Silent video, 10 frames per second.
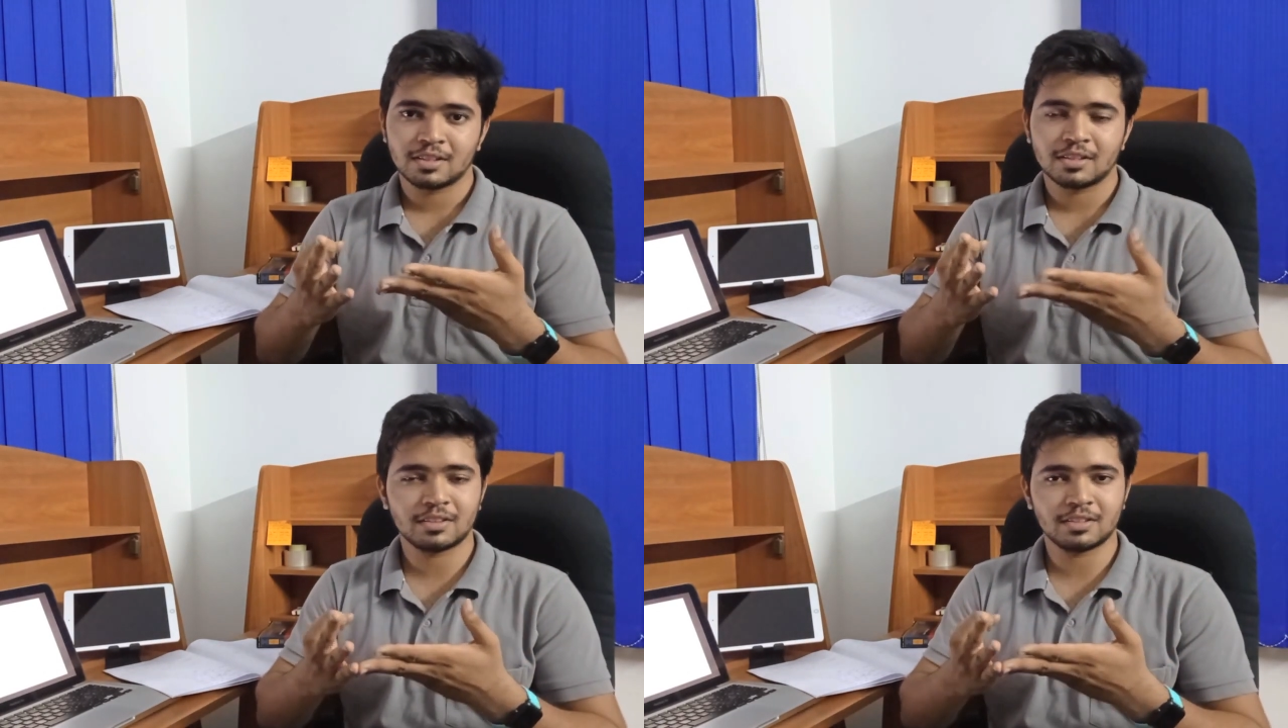
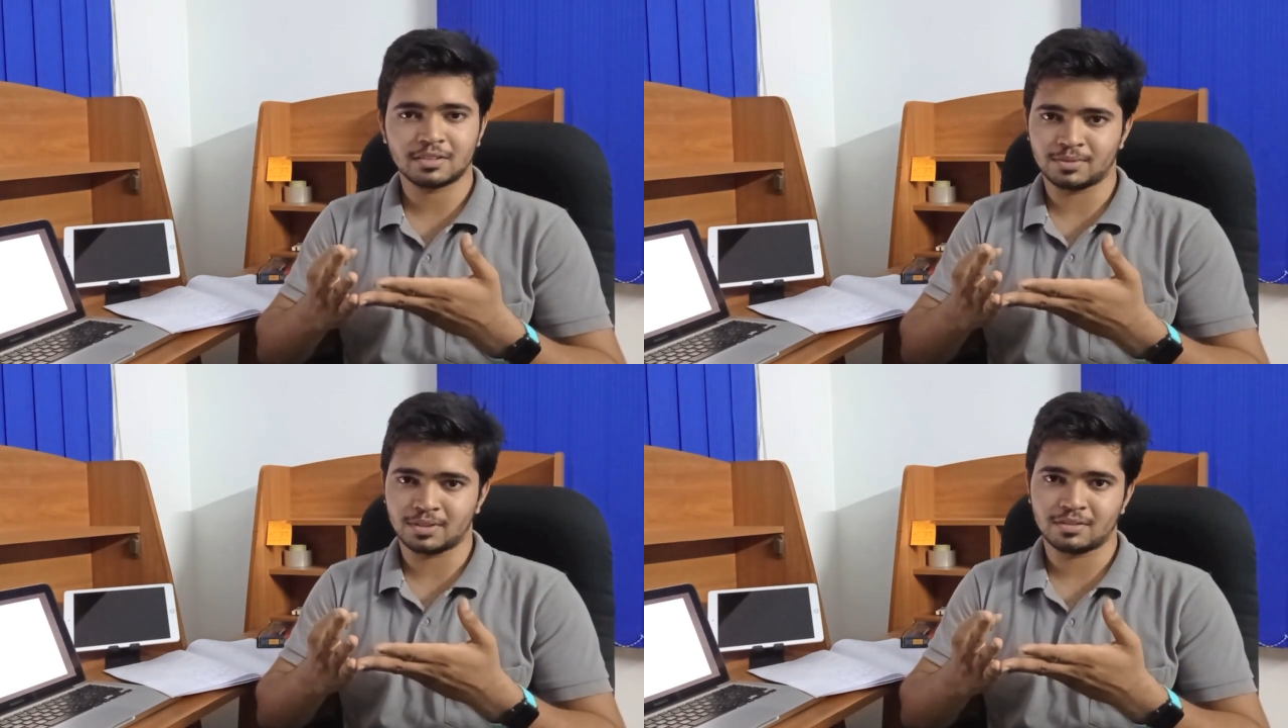The
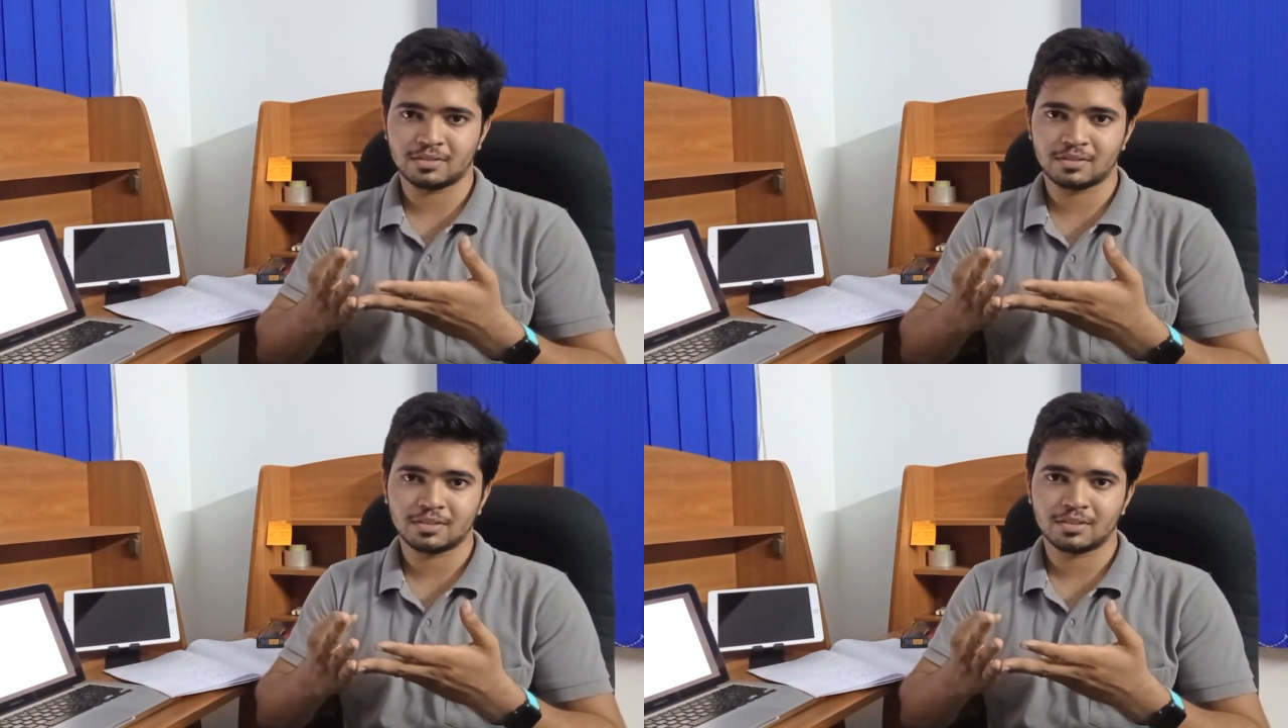third one,
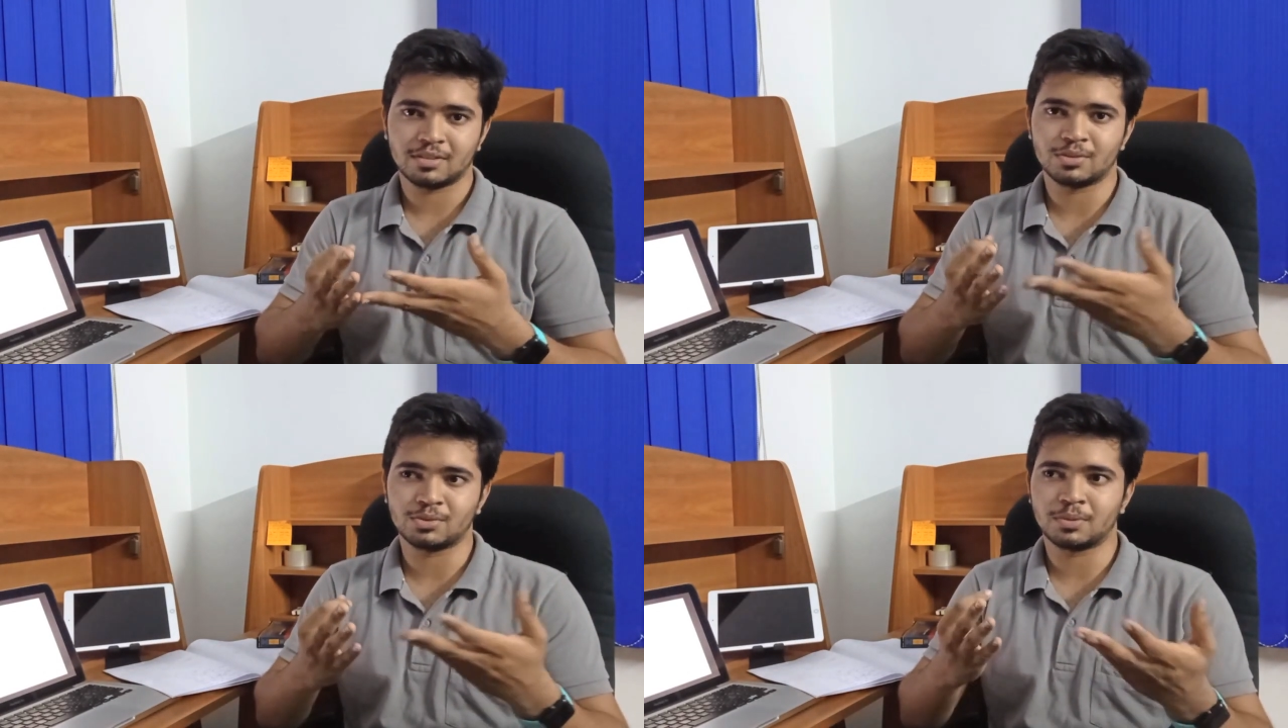
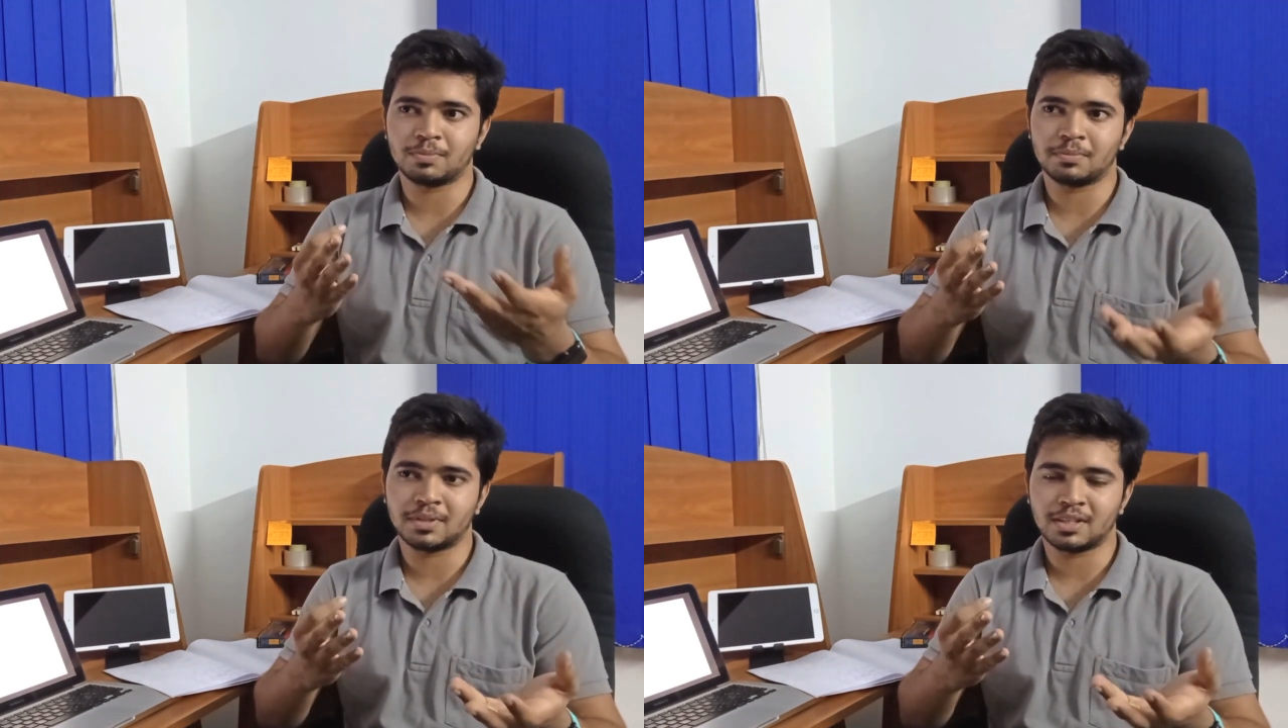those who are
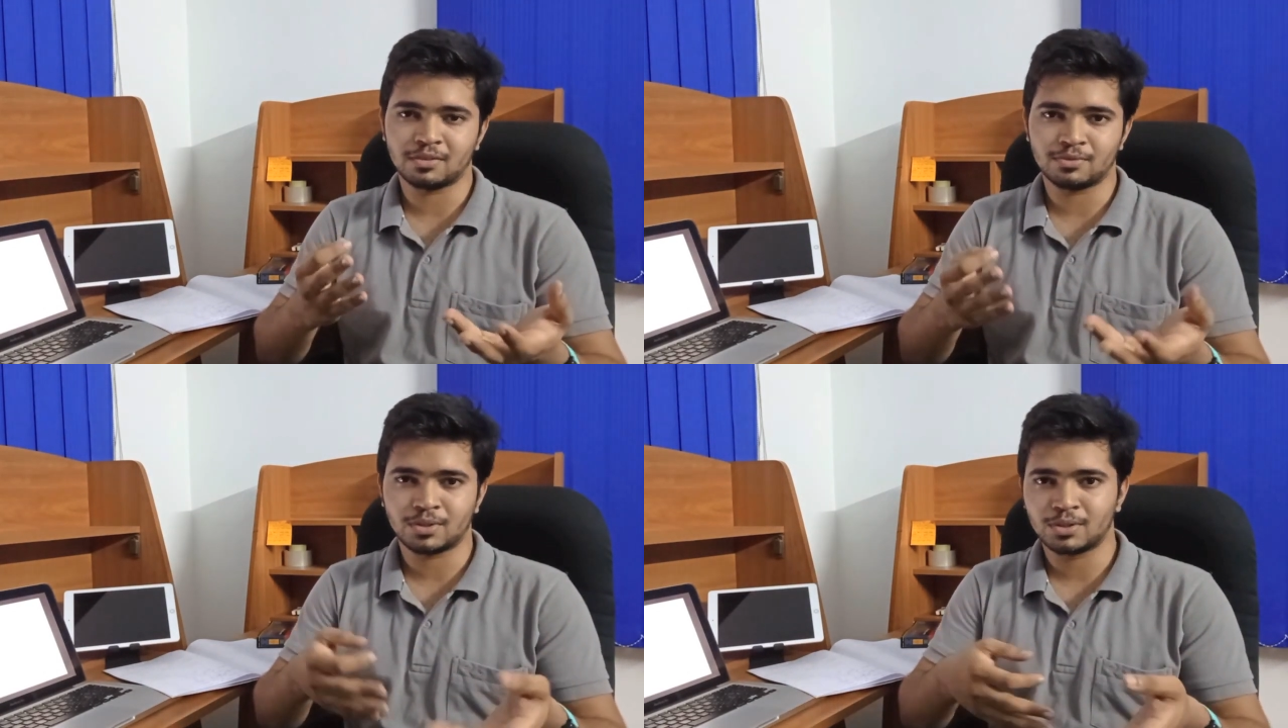
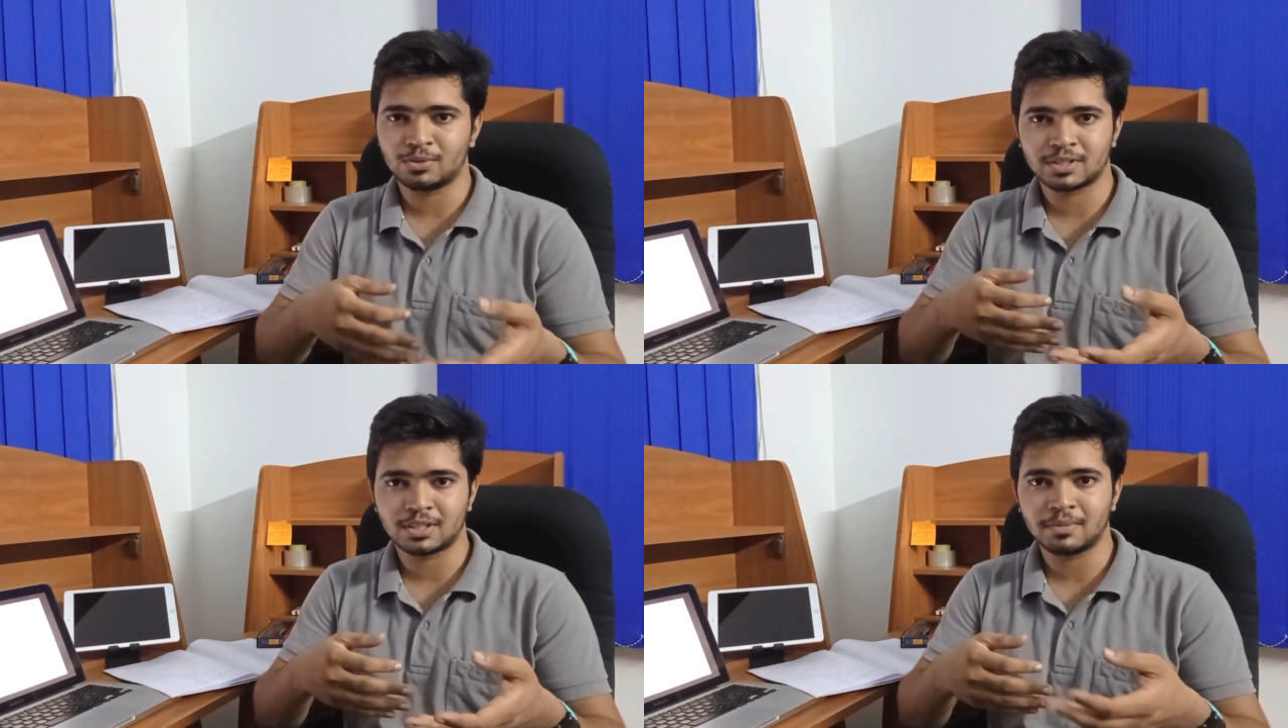preparing for
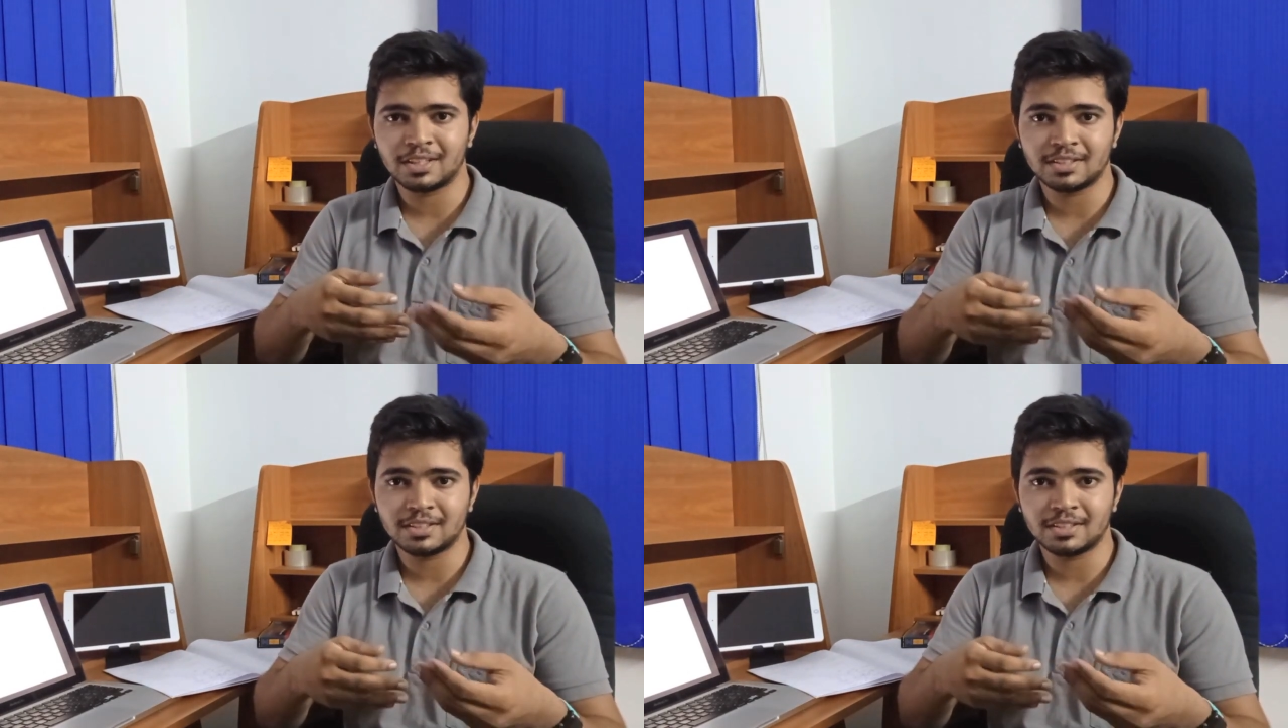USMLE